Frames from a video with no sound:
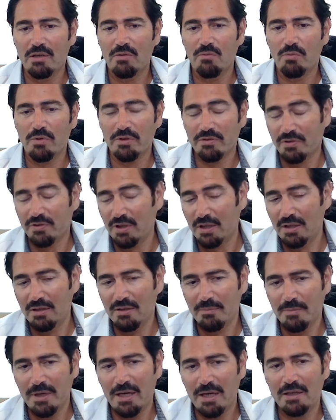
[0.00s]
We're seeing
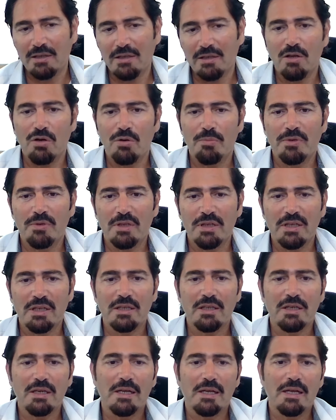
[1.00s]
demand
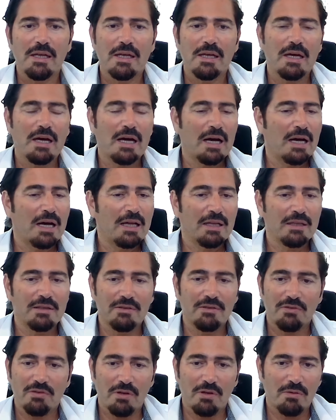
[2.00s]
globally,
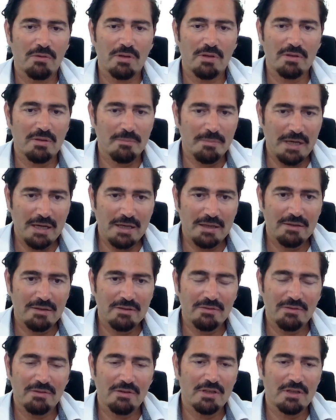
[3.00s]
so the demand
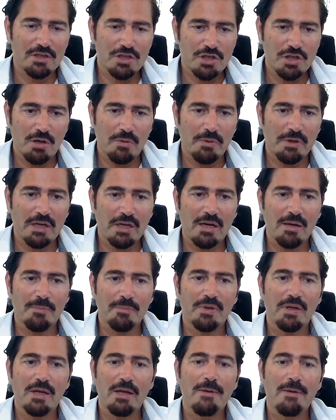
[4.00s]
is showing
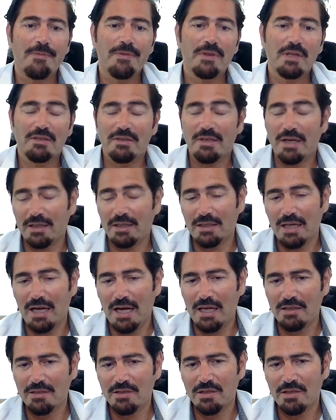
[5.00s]
up. The
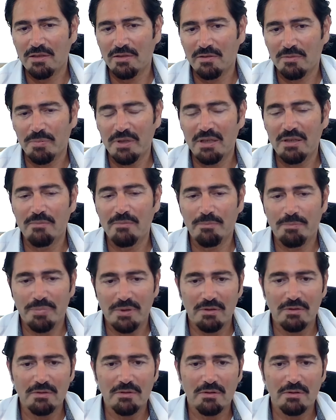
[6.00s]
technology is being
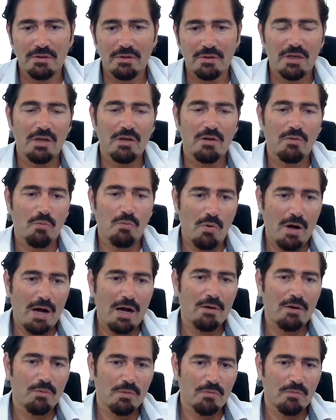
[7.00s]
built
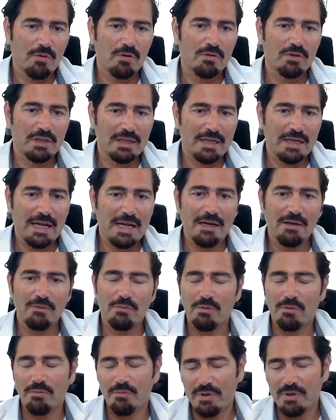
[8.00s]
while we're rolling it
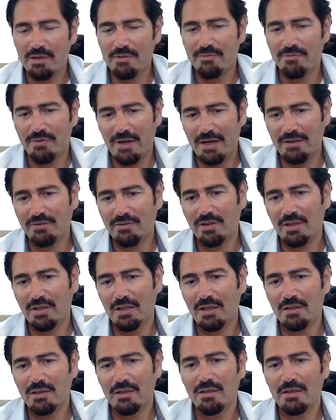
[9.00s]
out. We're
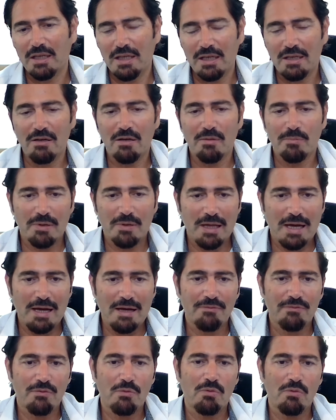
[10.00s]
reinvesting in our
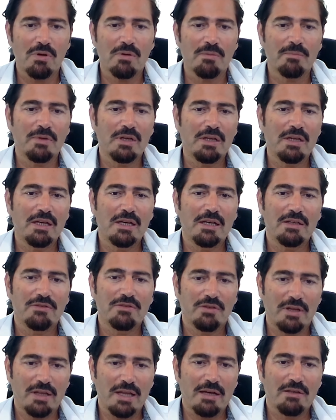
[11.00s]
platform
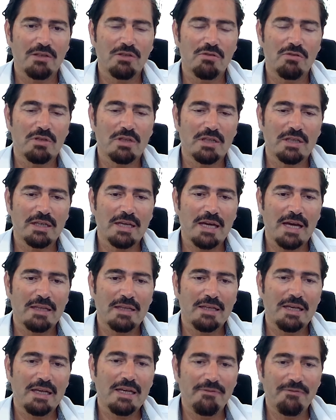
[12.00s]
so that you can
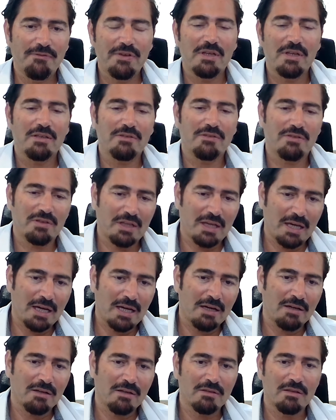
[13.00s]
get infinite
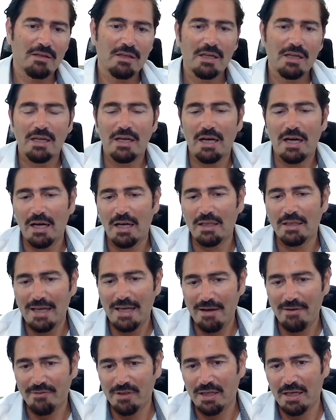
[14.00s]
scale
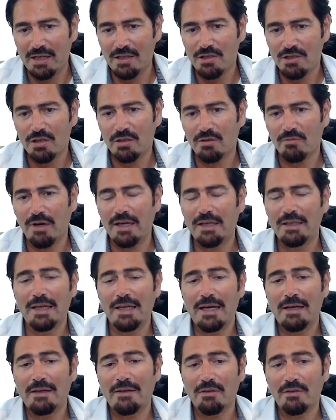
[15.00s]
navigation. Right
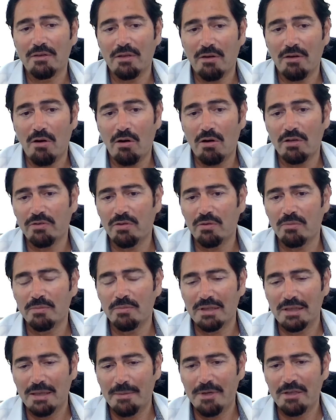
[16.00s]
now, there are some
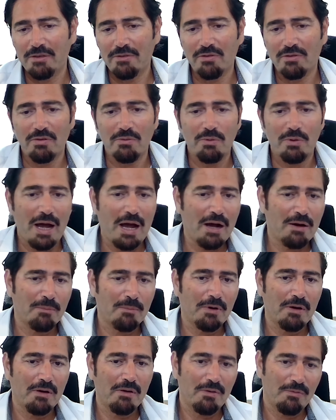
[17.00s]
limits to
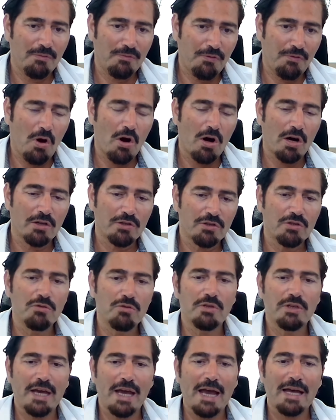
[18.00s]
how far
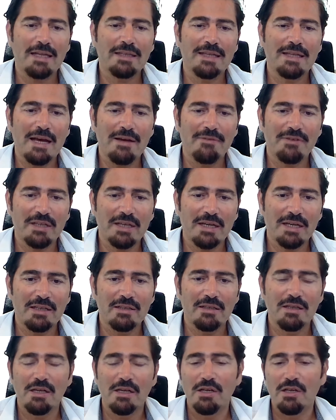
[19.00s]
you can
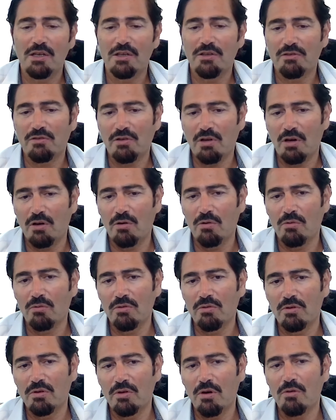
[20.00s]
navigate.
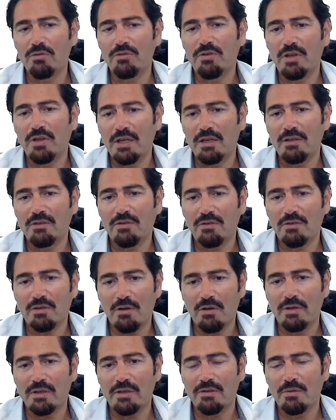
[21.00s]
So those things are
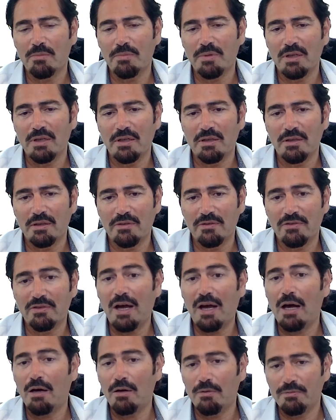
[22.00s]
going to be
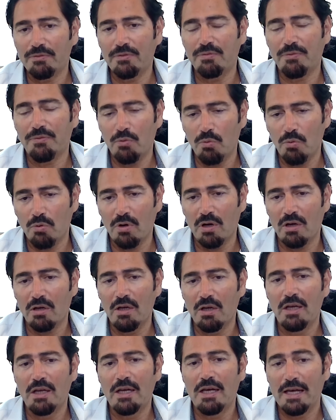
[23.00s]
solved for
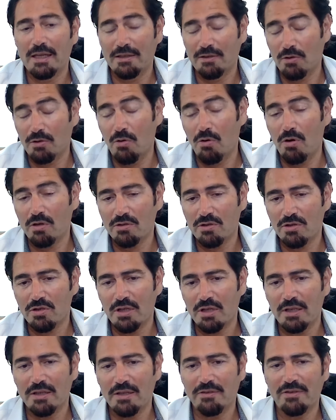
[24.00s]
and launched
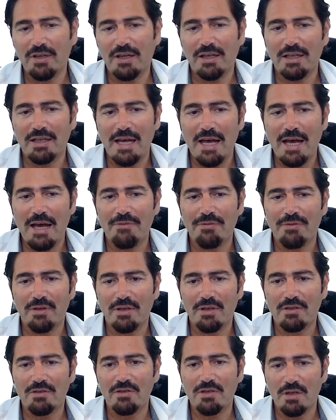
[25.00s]
in the second half of
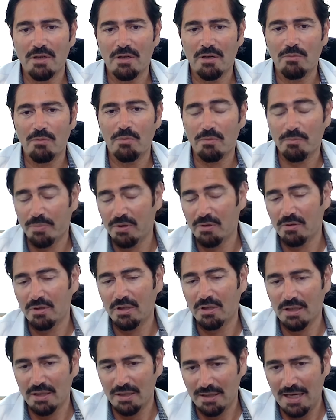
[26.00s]
this year. We're
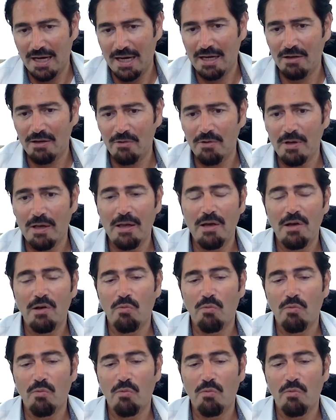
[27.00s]
building it now.